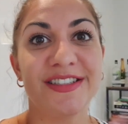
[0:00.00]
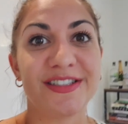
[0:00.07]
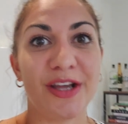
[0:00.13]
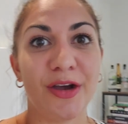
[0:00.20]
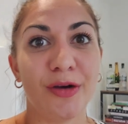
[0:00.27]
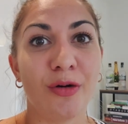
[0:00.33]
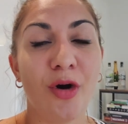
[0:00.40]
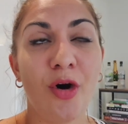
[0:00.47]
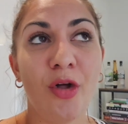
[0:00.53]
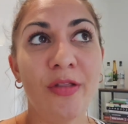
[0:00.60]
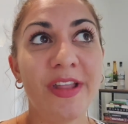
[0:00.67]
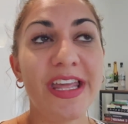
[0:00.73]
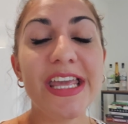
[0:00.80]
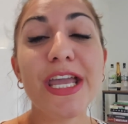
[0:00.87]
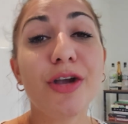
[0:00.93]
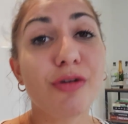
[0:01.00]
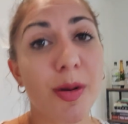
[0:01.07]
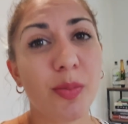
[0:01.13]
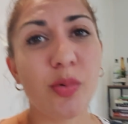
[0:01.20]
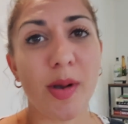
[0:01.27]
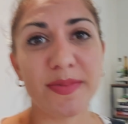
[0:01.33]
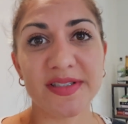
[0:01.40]
So on the Eat
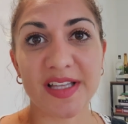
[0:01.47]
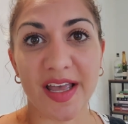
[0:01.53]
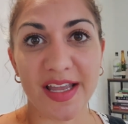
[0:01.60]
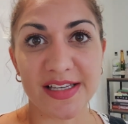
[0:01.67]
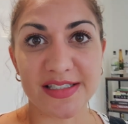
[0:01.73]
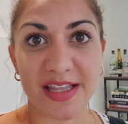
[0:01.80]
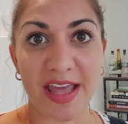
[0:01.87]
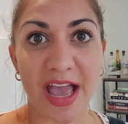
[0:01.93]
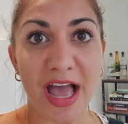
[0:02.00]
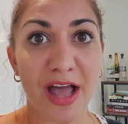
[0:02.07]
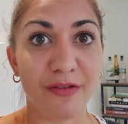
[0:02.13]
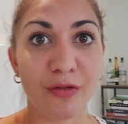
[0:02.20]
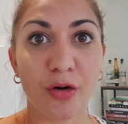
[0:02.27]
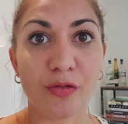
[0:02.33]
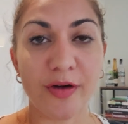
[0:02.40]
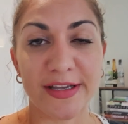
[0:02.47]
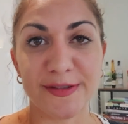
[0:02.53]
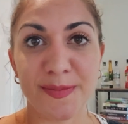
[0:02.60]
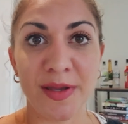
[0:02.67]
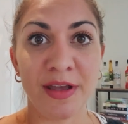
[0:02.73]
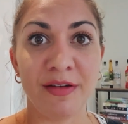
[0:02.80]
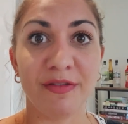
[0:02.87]
Grub website, they have got a
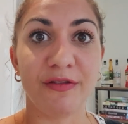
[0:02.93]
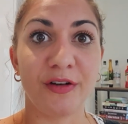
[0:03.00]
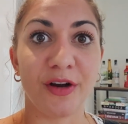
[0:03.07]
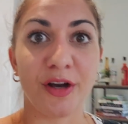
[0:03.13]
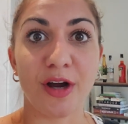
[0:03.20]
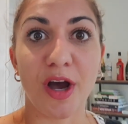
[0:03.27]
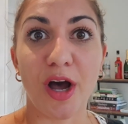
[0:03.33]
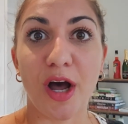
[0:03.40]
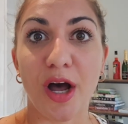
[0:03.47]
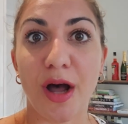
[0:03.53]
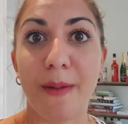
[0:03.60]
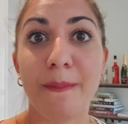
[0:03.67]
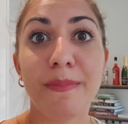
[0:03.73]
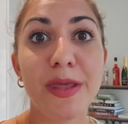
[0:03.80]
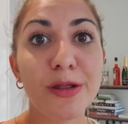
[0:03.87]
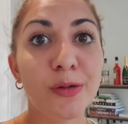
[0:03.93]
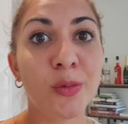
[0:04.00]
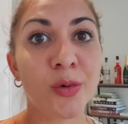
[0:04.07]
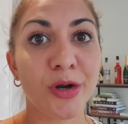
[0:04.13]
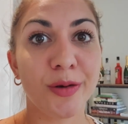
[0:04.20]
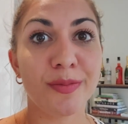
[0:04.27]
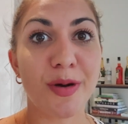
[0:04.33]
recipe for a
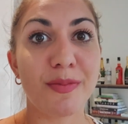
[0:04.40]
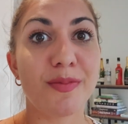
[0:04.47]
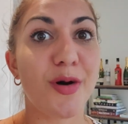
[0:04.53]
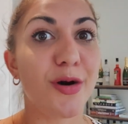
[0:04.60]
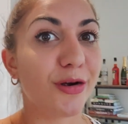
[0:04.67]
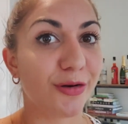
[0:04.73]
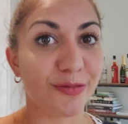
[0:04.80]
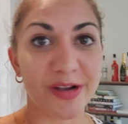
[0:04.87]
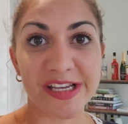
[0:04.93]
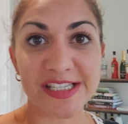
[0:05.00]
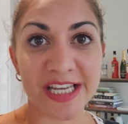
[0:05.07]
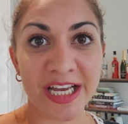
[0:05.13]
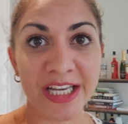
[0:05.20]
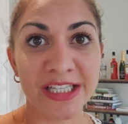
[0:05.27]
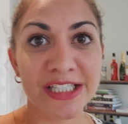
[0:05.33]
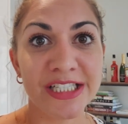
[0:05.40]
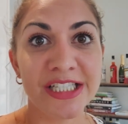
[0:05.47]
mealworm margarita.